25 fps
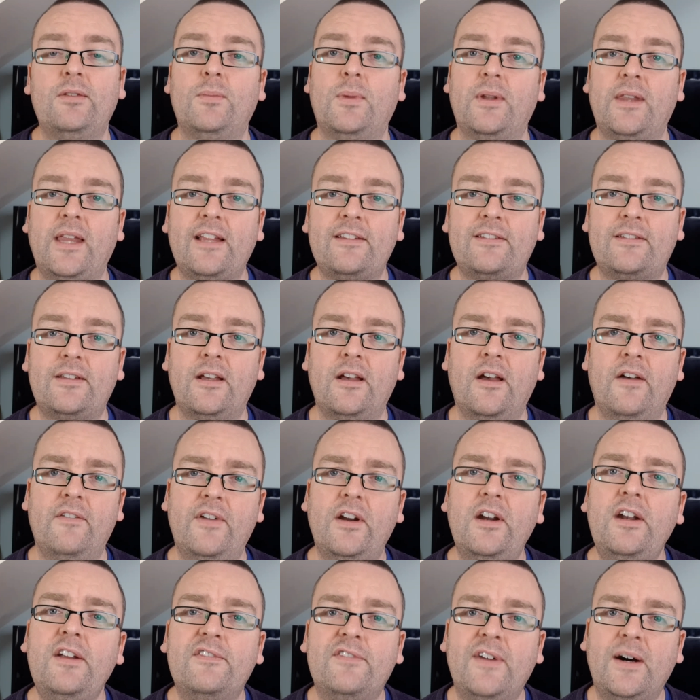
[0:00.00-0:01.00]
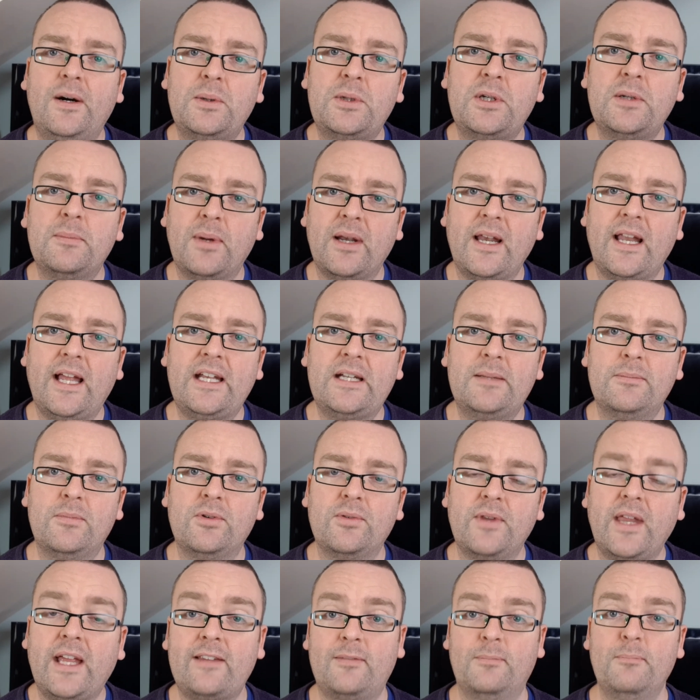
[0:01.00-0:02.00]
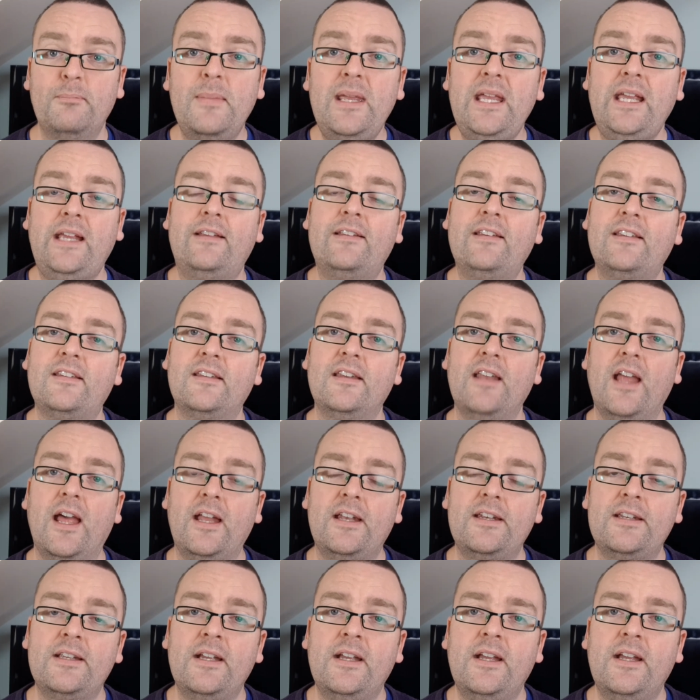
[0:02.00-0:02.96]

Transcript: Well, that's a very valuable animal. That's meat, isn't it?